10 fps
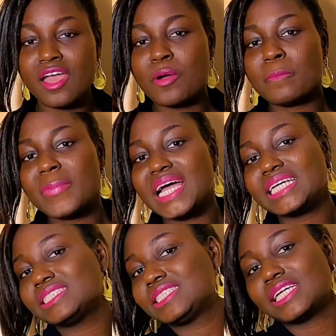my
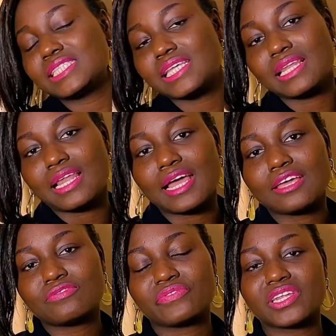dating
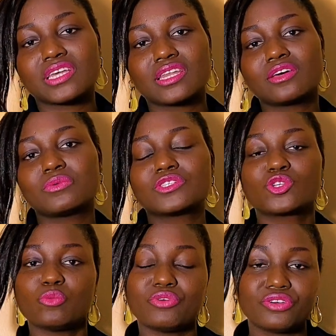life in Ghana was
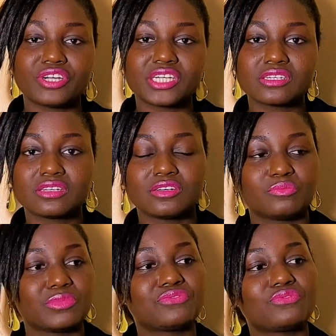so boring
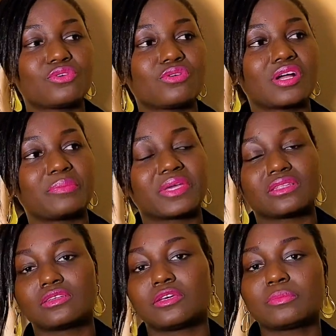before I met
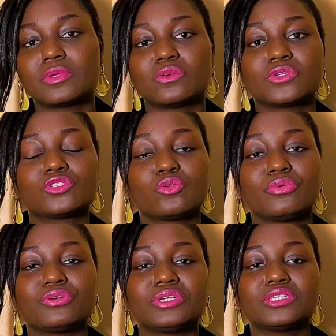him. It was so
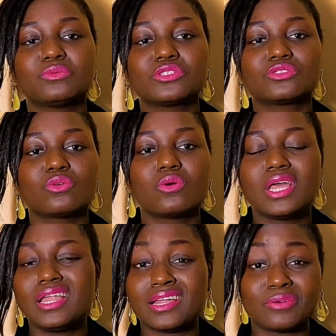boring. It was so,
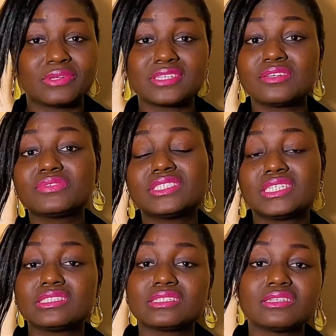like, I wasn't even
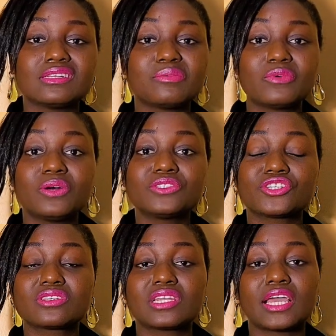dating anymore. I was
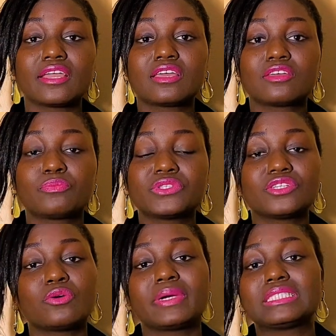just like putting
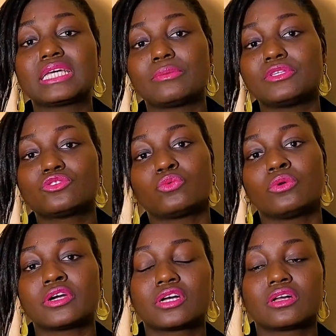all my time into
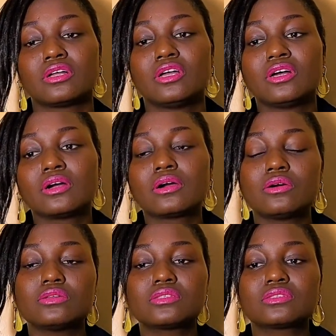work,
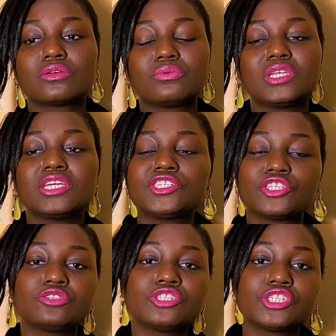because the
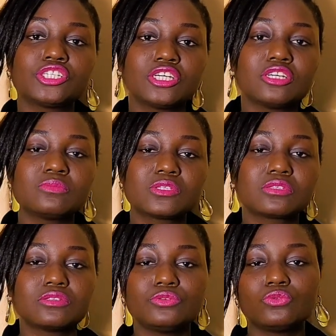
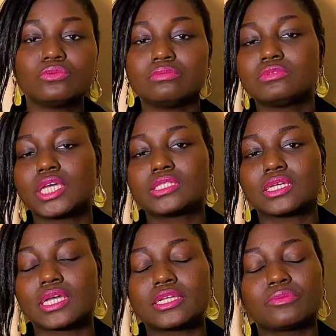relationships you get in
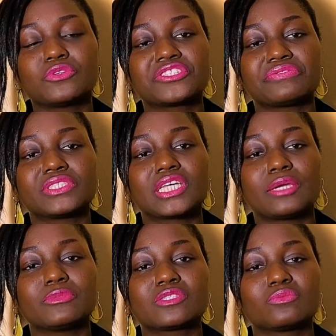Ghana most of the
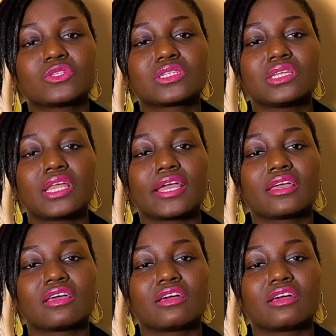time is mostly like,